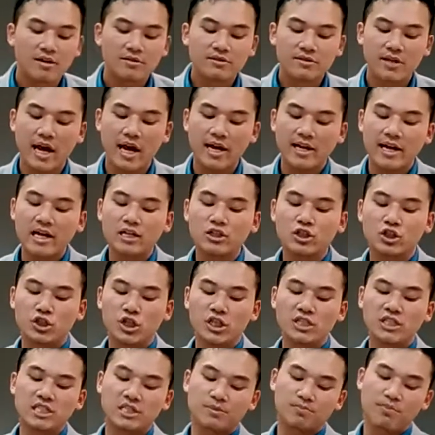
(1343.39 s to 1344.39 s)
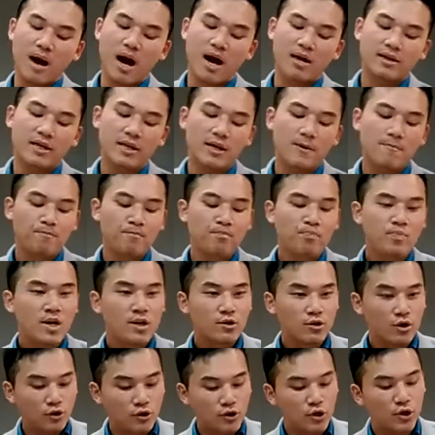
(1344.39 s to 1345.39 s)
Taking Jesus' body,
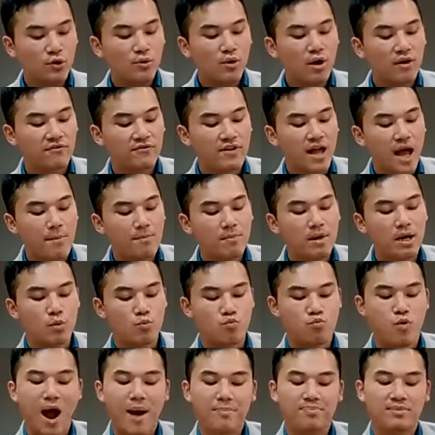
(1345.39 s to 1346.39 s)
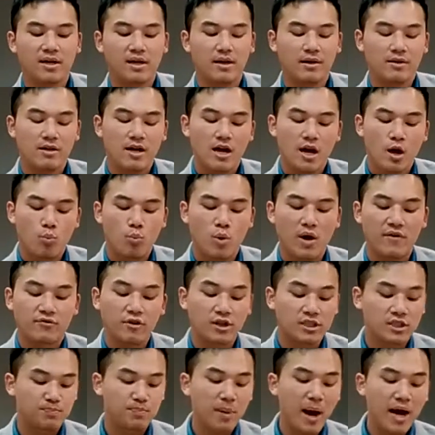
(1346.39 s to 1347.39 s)
the two of them wrapped it with the
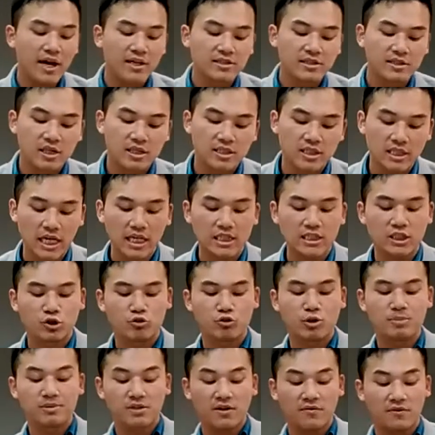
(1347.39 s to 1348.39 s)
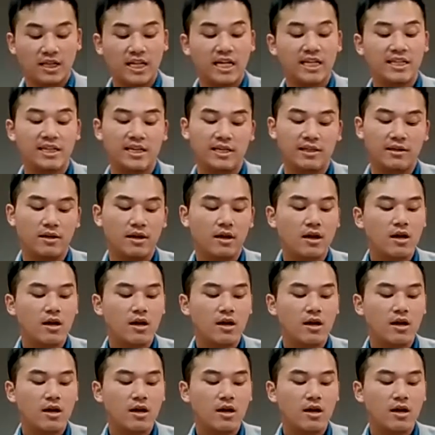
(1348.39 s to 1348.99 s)
spices in strips of linen.